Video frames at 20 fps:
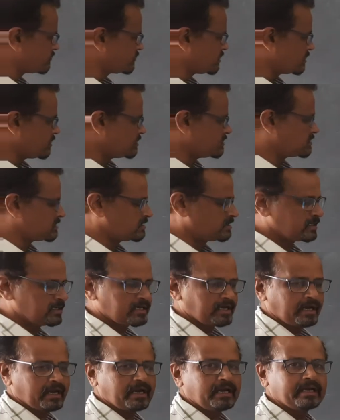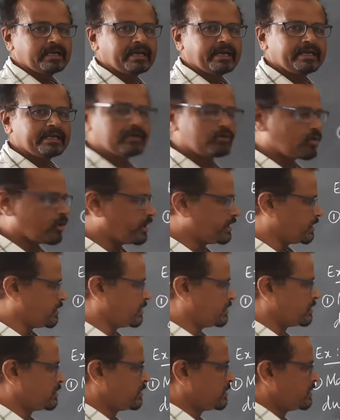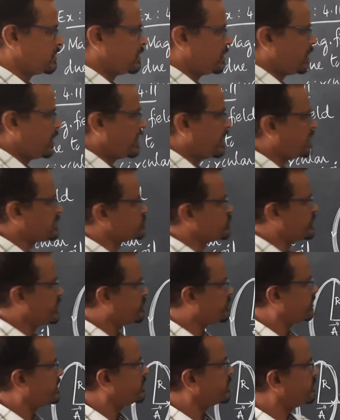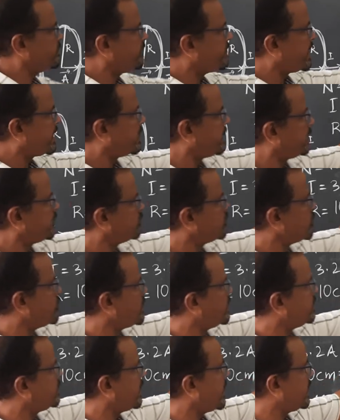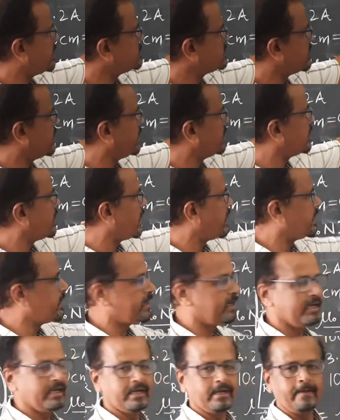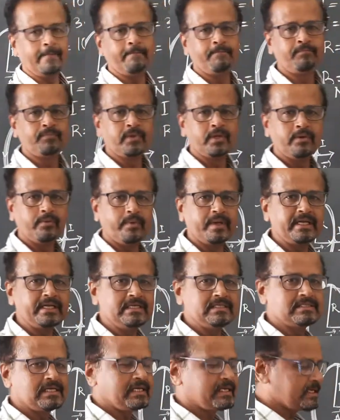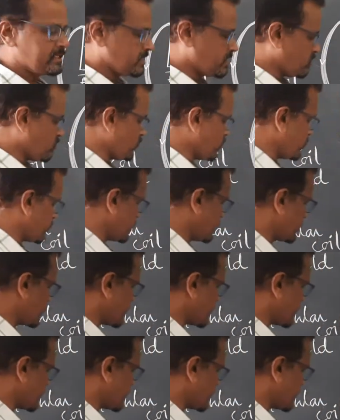the current carrying coil, as we have written magnetic moment as NIA, very easily now it